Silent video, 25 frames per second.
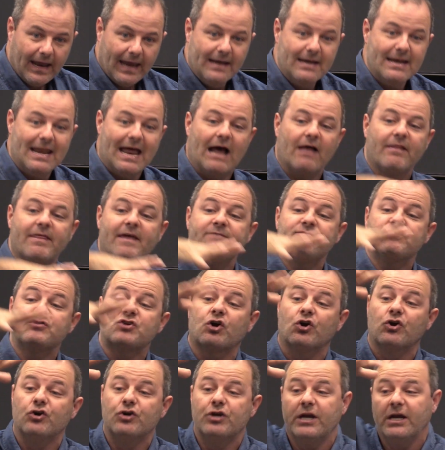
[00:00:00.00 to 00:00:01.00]
and now they've
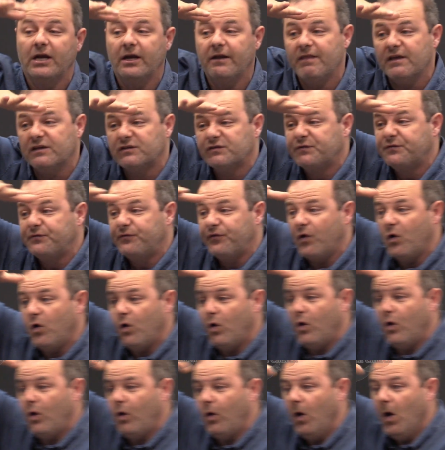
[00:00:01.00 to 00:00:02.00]
turned into this
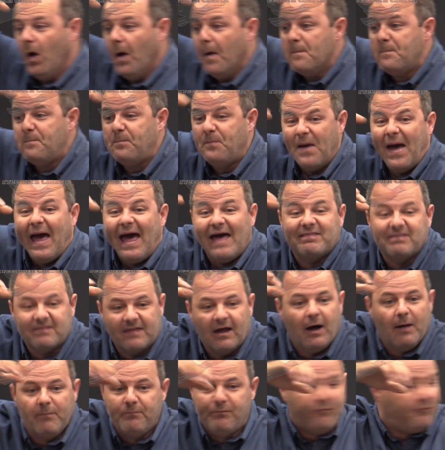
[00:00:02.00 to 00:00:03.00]
full
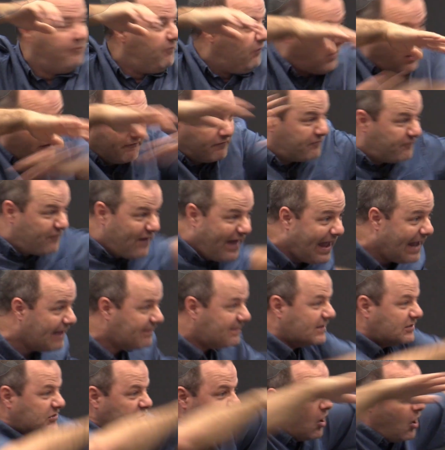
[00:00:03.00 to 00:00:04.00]
bathtub full of
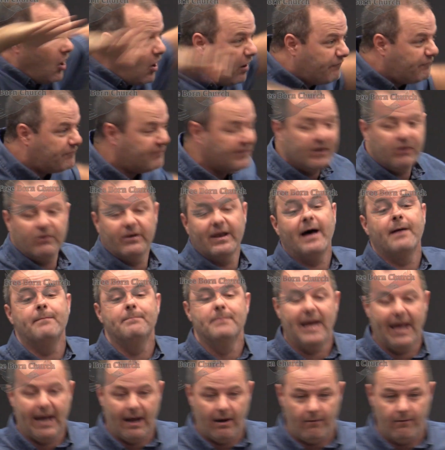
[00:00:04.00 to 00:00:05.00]
faith. It's all filled
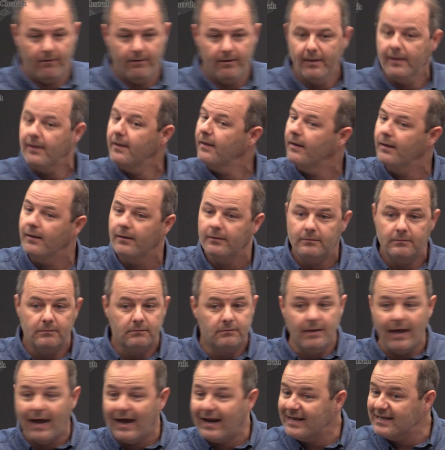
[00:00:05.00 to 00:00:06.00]
up now.
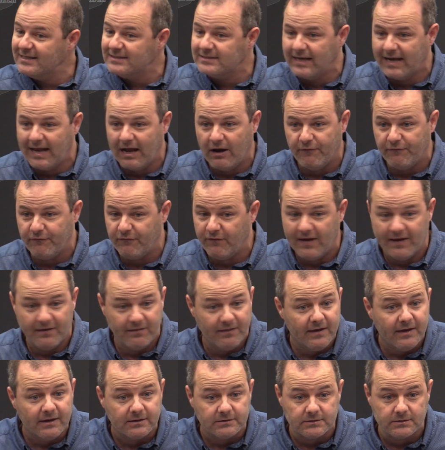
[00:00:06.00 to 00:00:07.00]
That isn't how
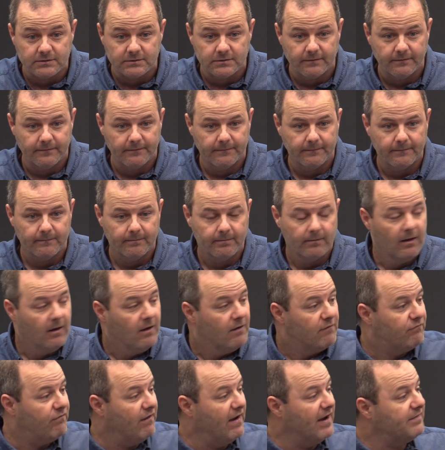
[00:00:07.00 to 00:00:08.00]
faith is. That's
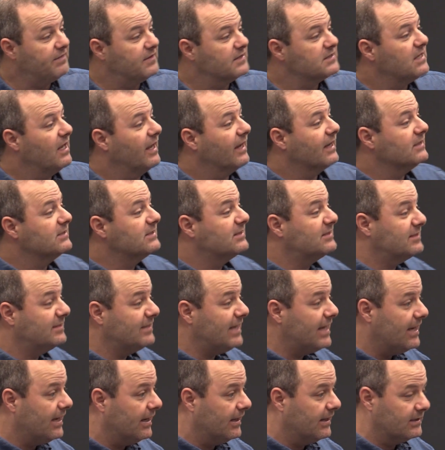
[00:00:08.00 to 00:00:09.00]
right. Faith is like a
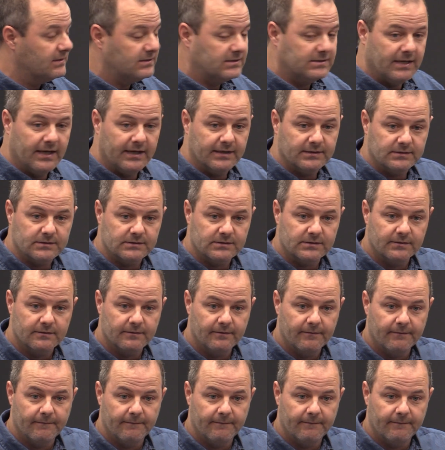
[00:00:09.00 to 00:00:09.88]
seed, it says.